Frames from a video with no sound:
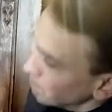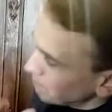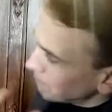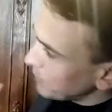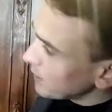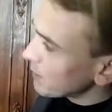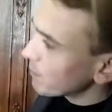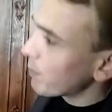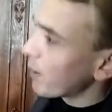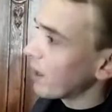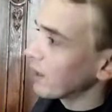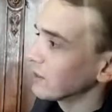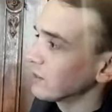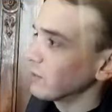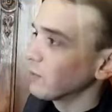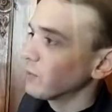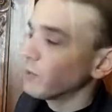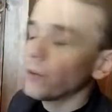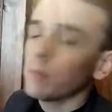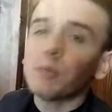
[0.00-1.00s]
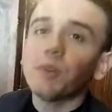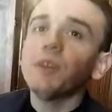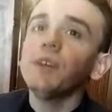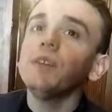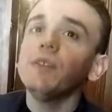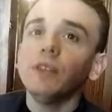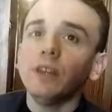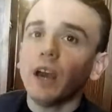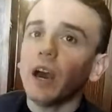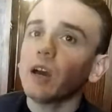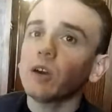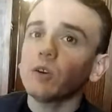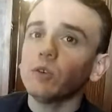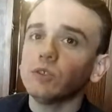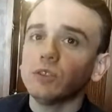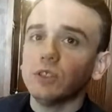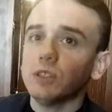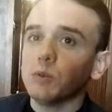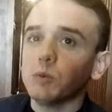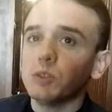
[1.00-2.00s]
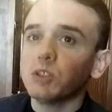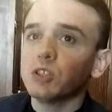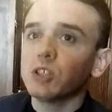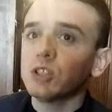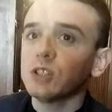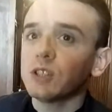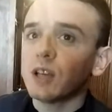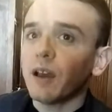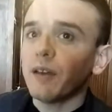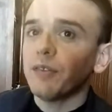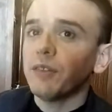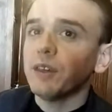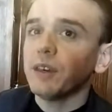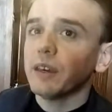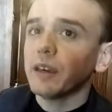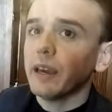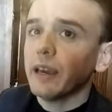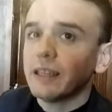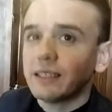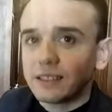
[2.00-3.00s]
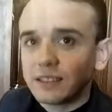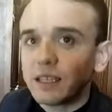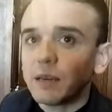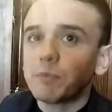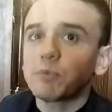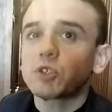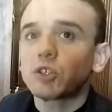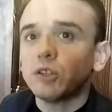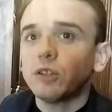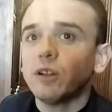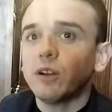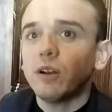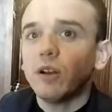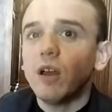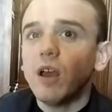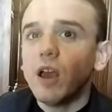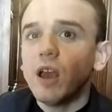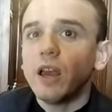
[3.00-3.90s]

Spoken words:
big part from the acoustic, which is, I think, exceptional